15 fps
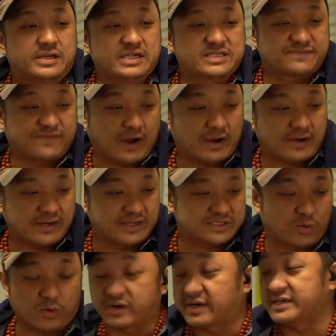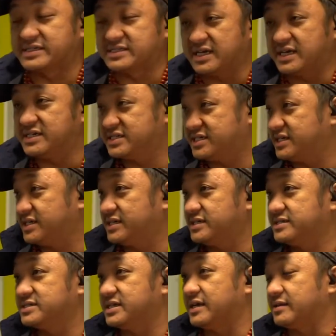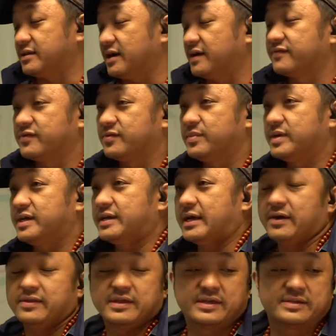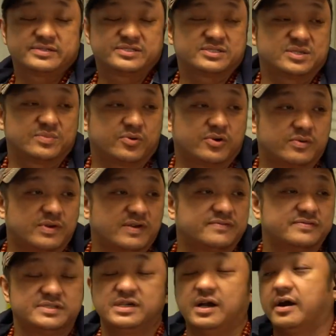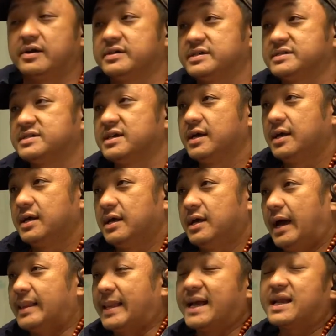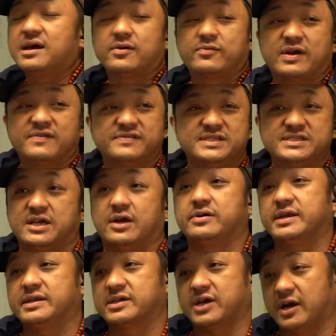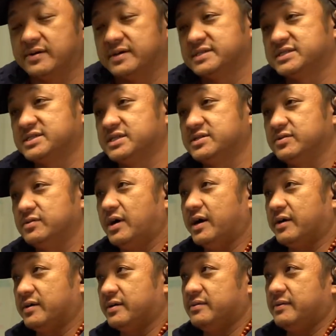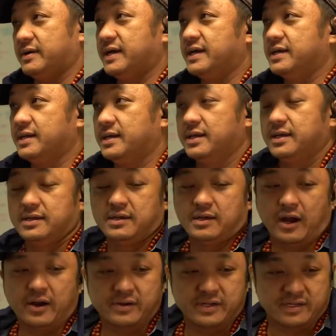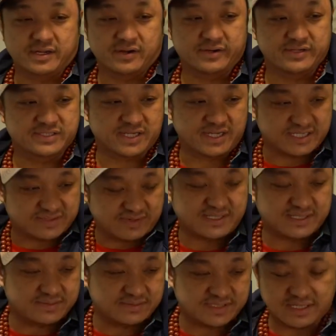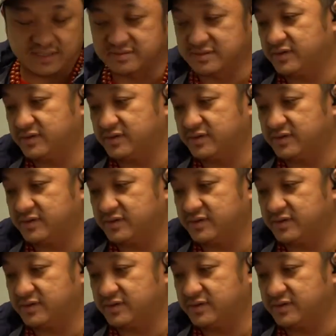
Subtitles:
As far as organizations and government and how they can support refugee artists, a lot of refugees aren't encouraged to do art, right? Aren't encouraged to express themselves